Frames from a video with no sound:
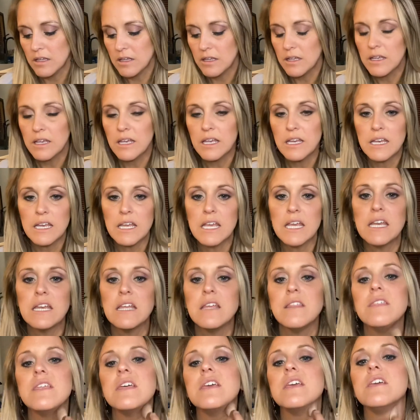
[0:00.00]
And
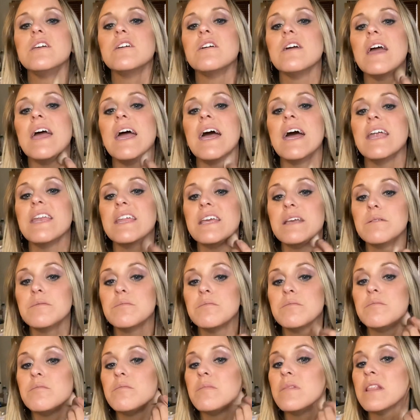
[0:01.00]
anything you're adding
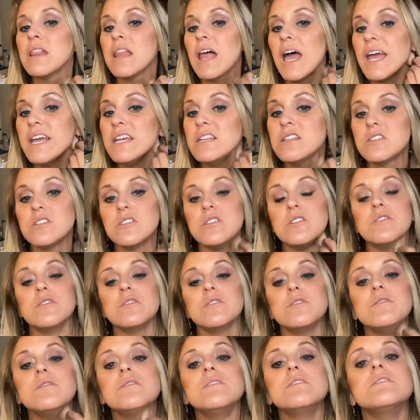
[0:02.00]
light
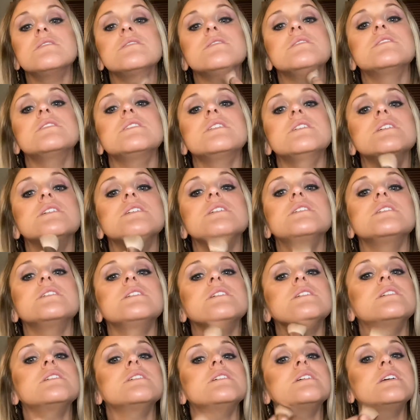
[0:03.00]
to,
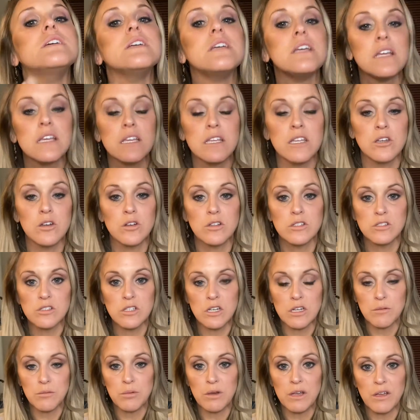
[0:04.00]
you know, it's going
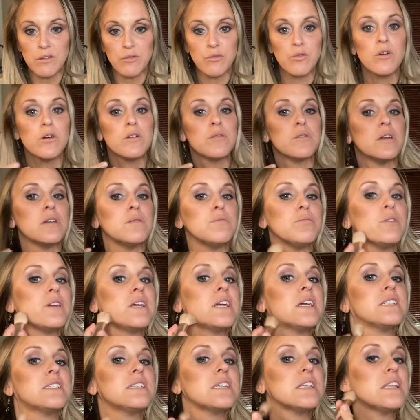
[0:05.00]
to bring it forward, bring
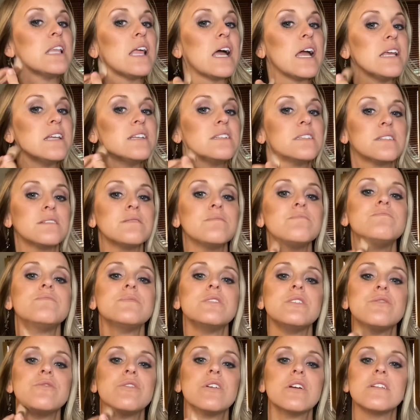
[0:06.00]
it to light.
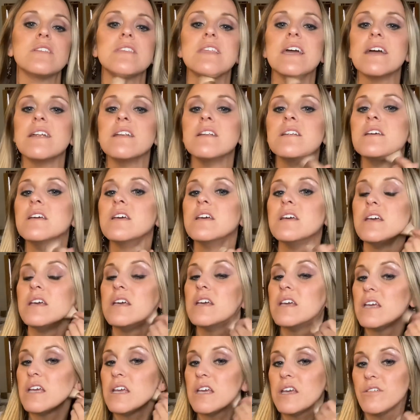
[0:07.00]
You've heard that.
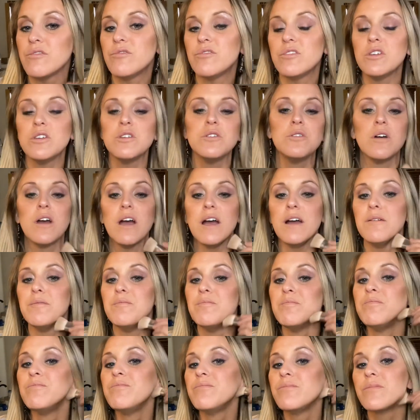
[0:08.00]
If you,
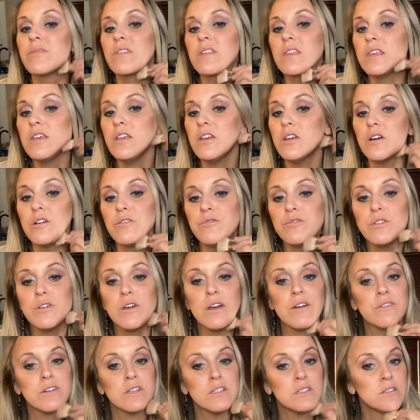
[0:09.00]
you know, if you
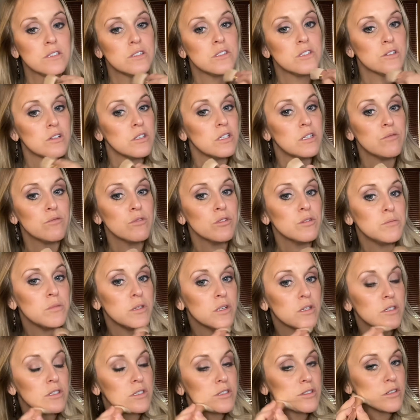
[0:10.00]
have a dirty room, you
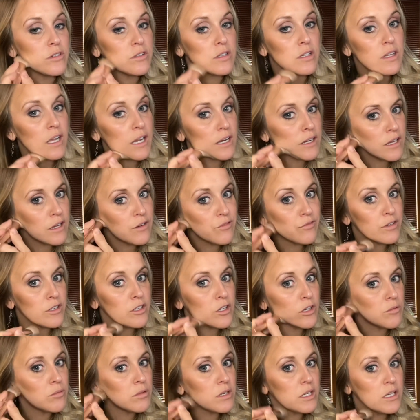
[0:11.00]
can turn the light off and
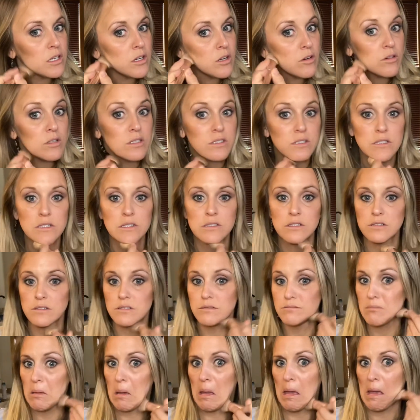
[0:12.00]
nobody notices.
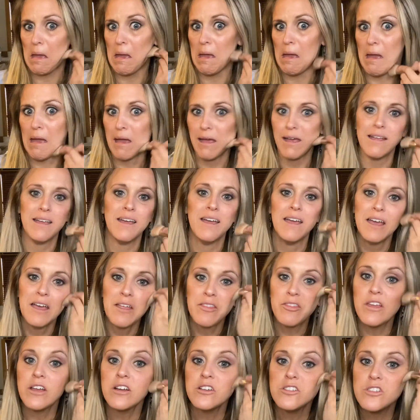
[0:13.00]

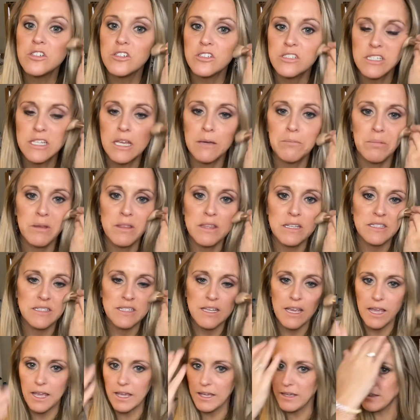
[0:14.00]
There's your tip of the
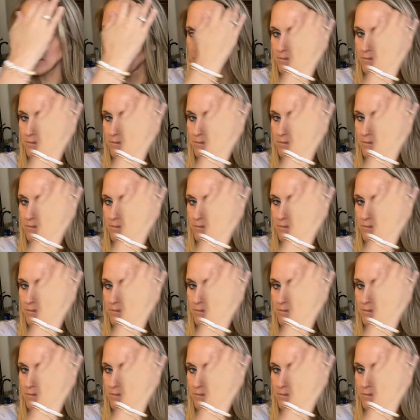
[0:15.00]
day.